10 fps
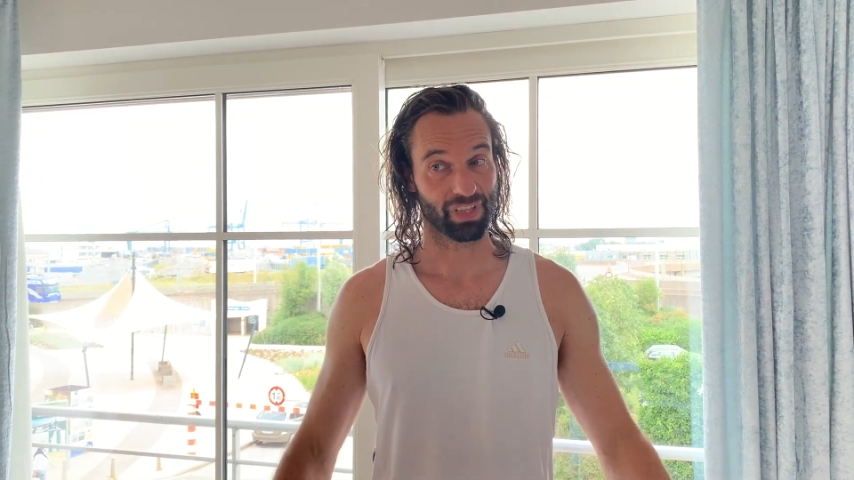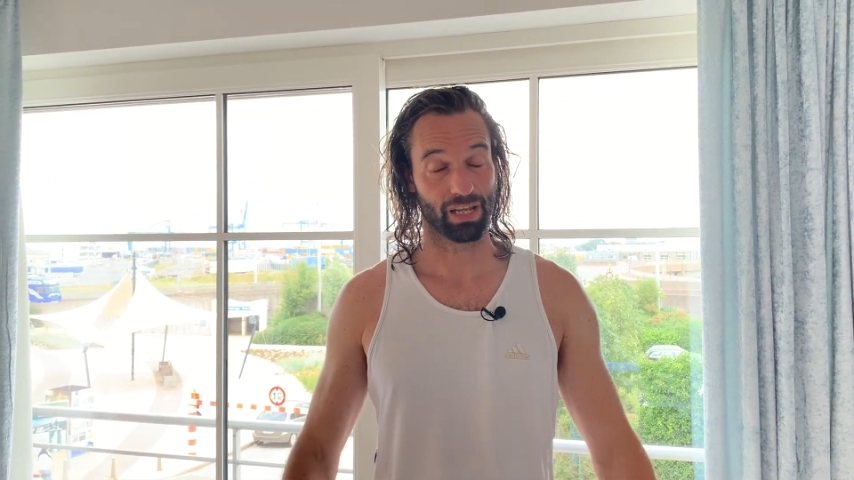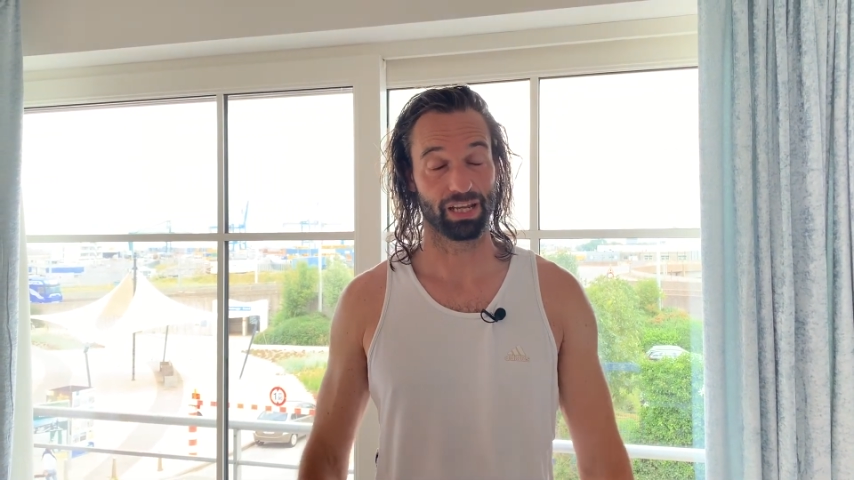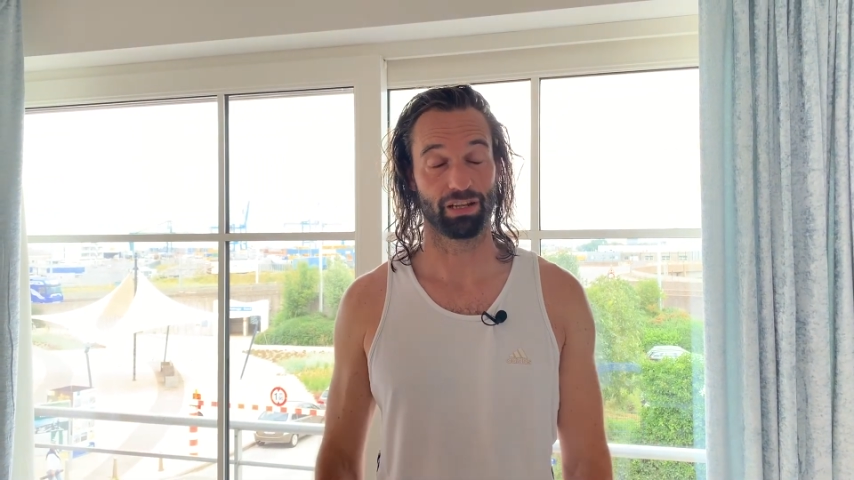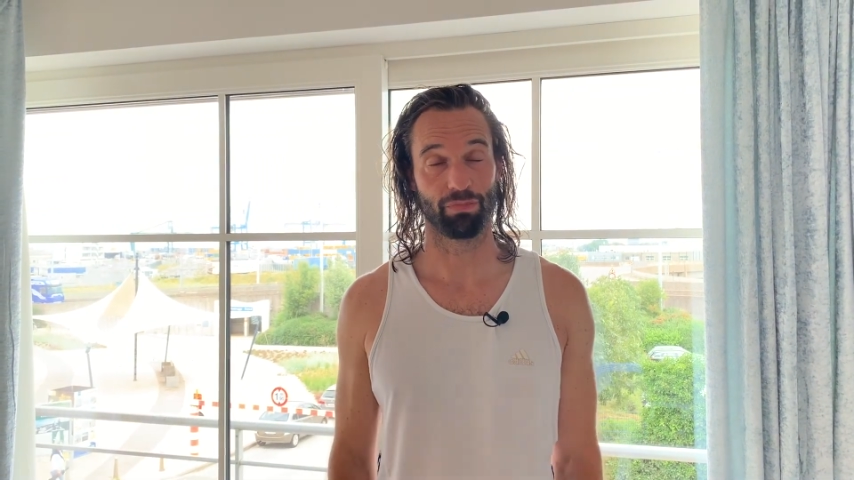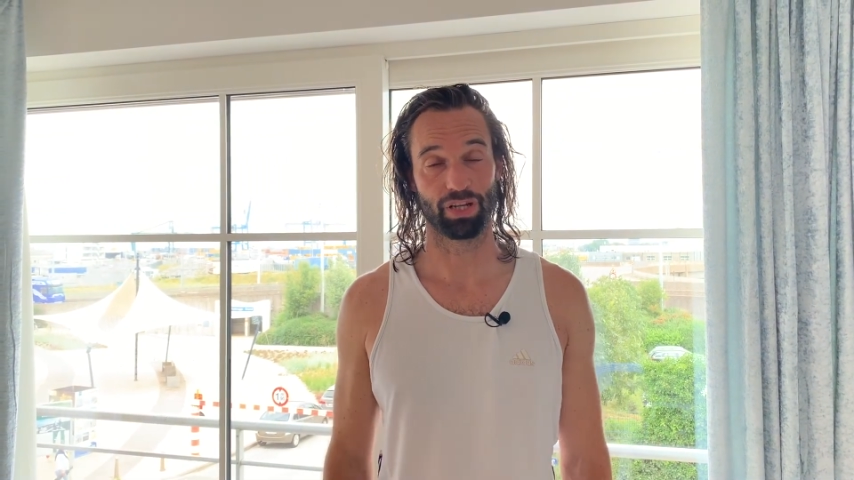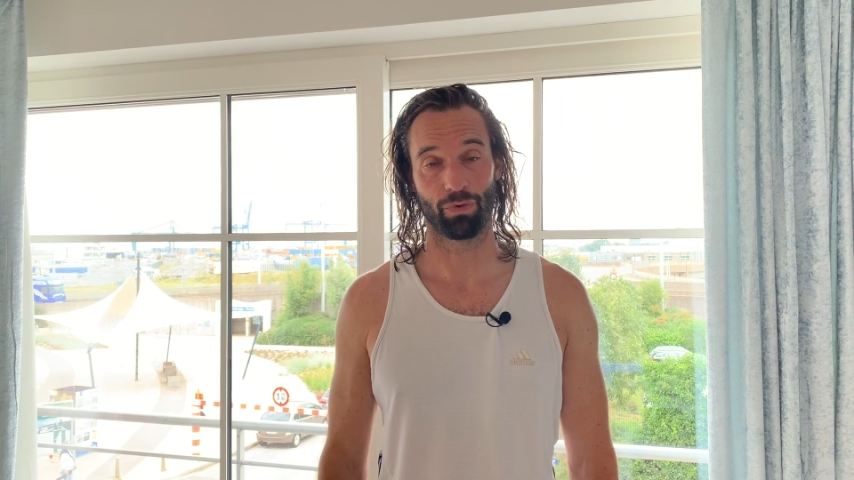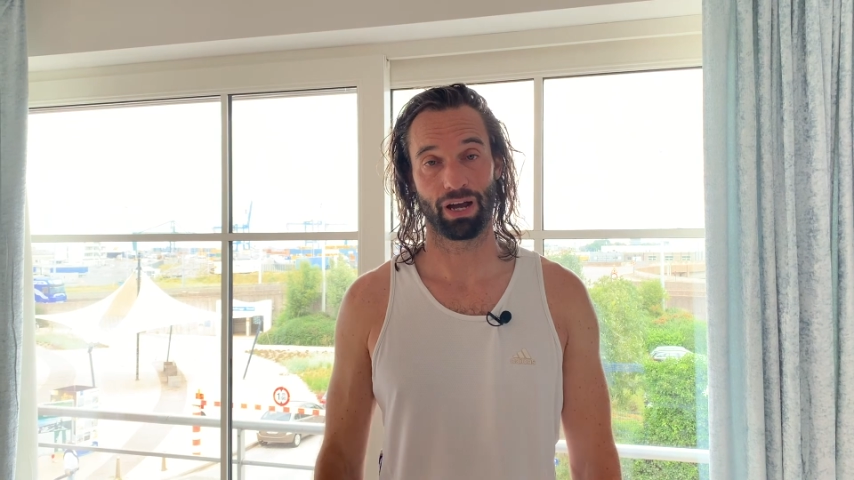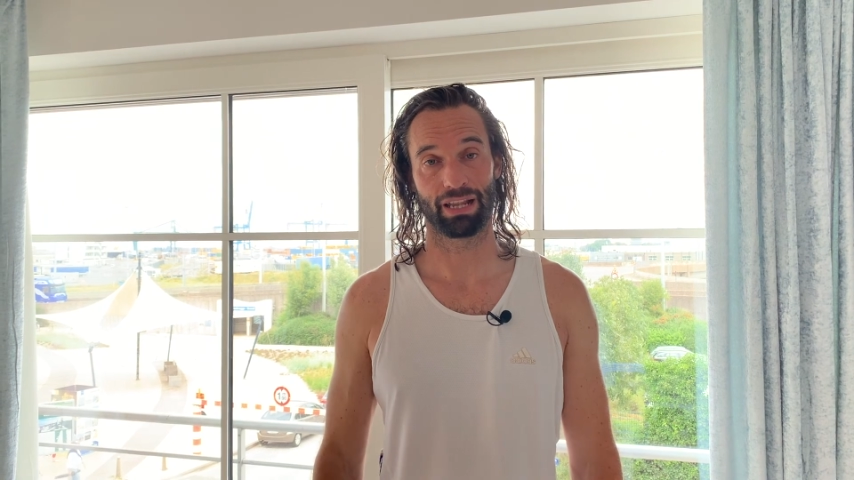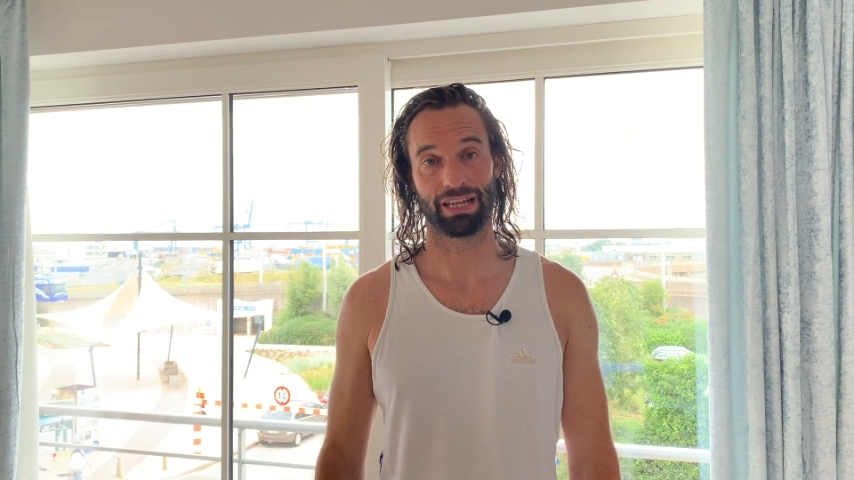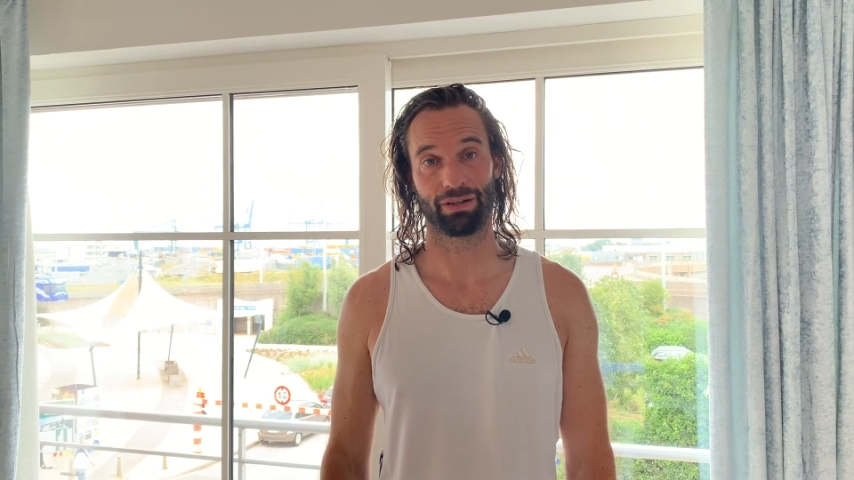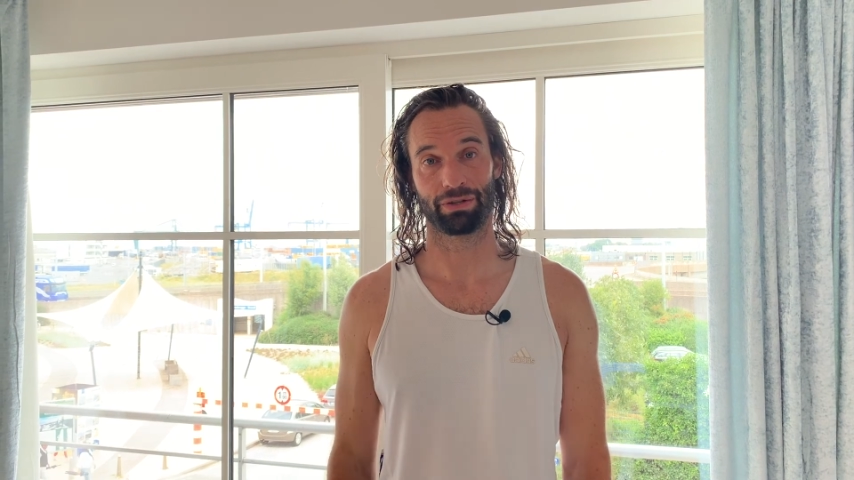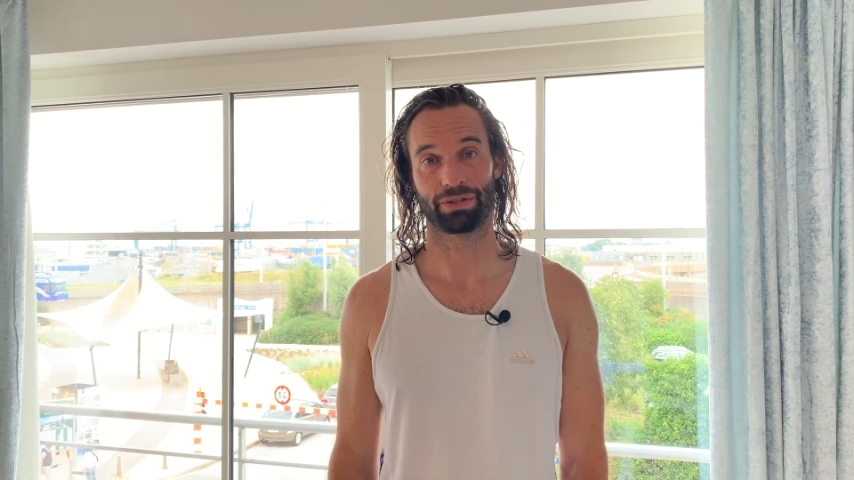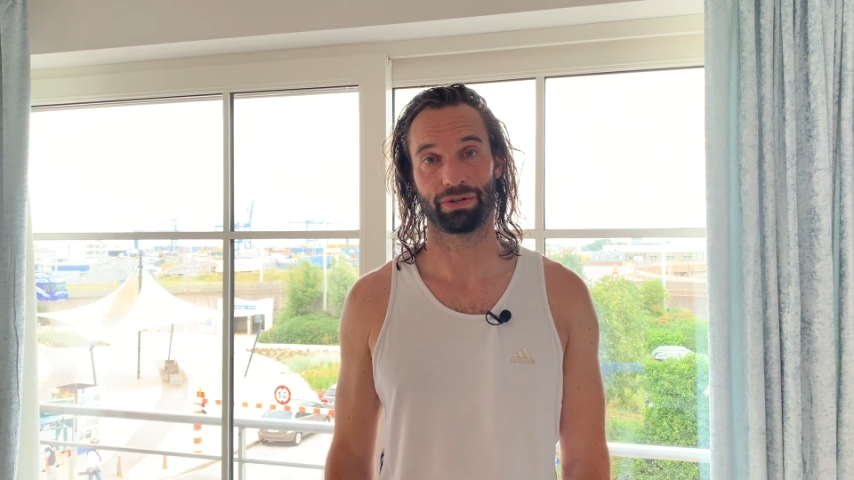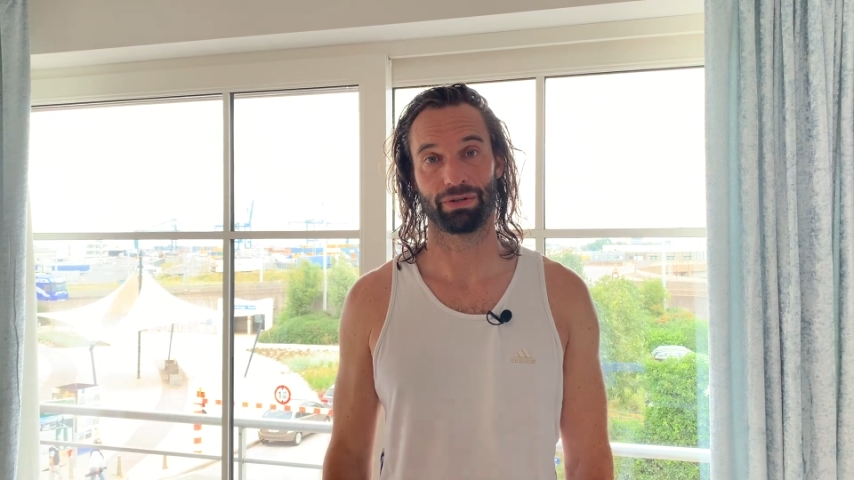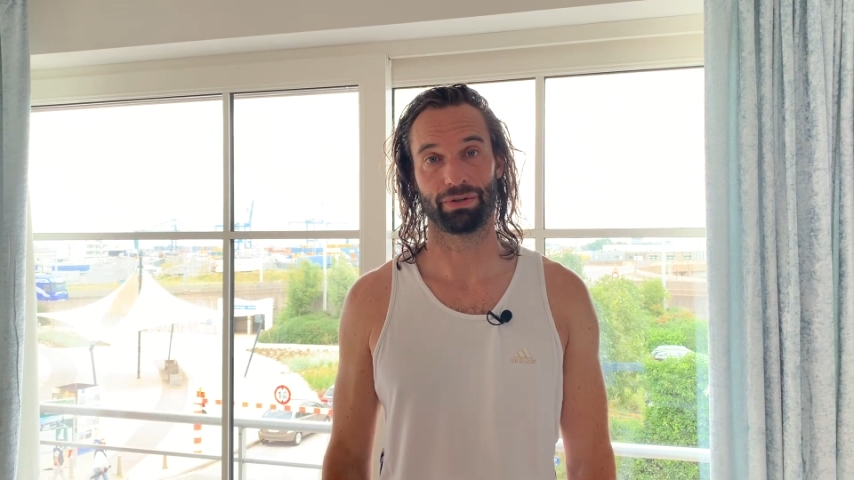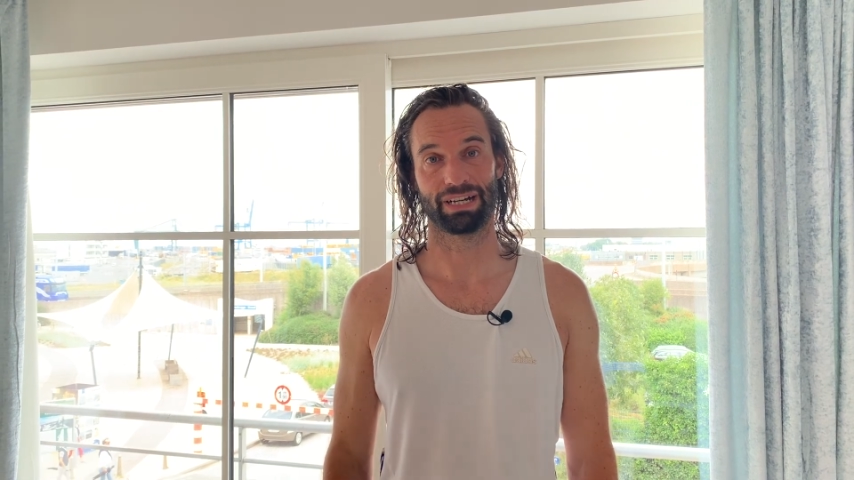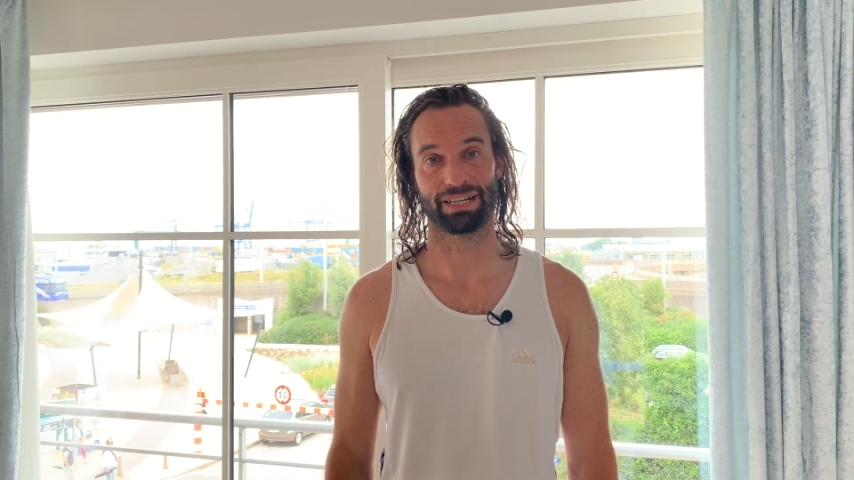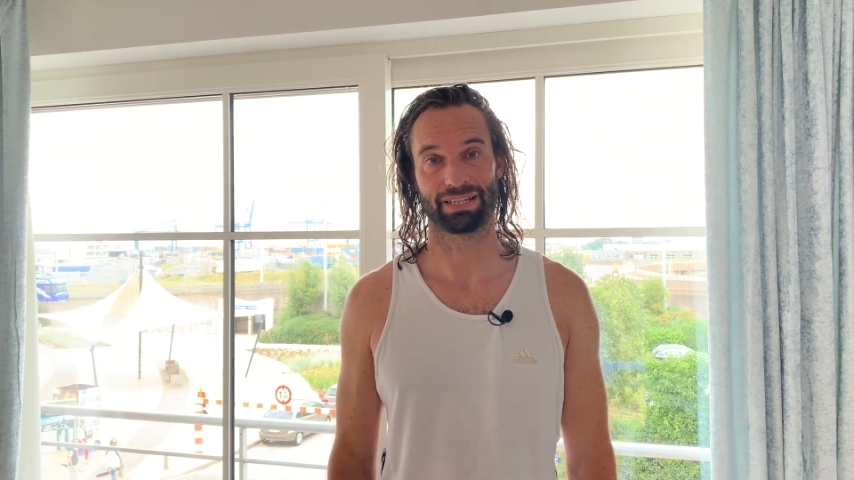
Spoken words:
the meanwhile, it also